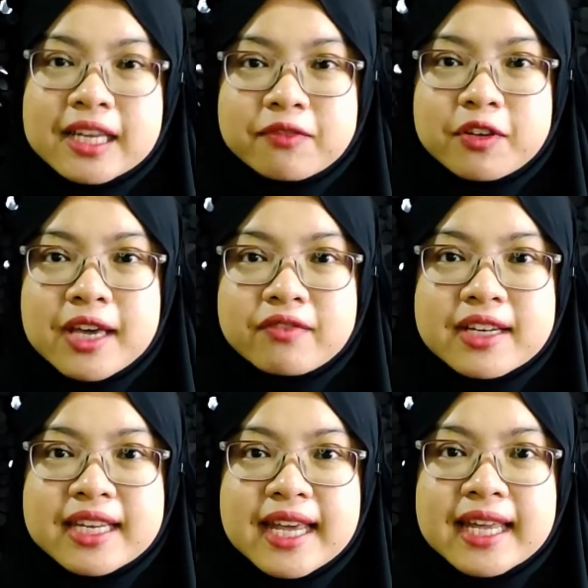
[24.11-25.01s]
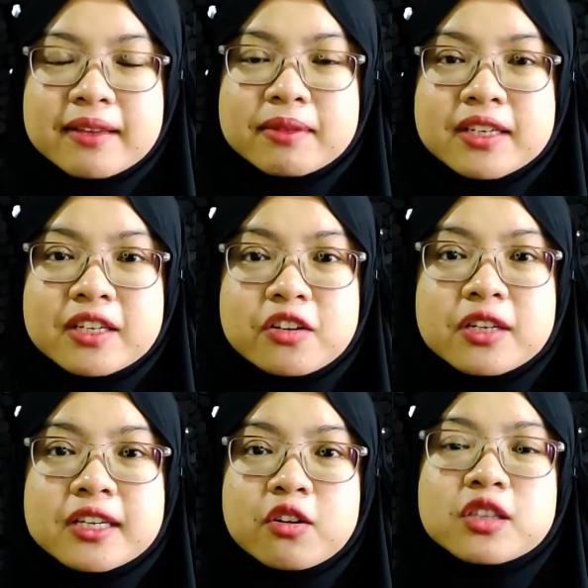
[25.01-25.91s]
if you haven't and turn on
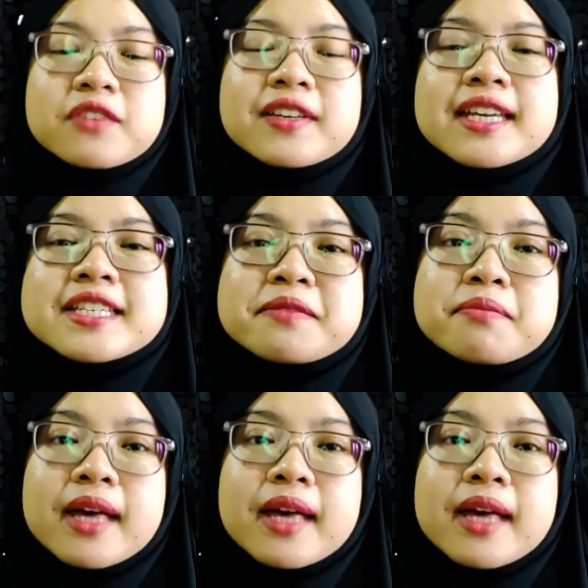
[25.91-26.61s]
the notification